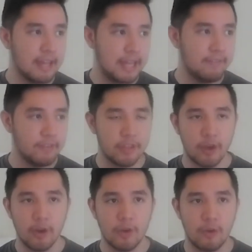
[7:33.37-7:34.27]
Even
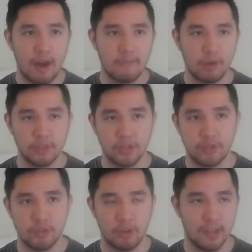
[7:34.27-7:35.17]
though I've only
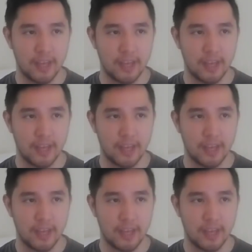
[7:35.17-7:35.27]
shot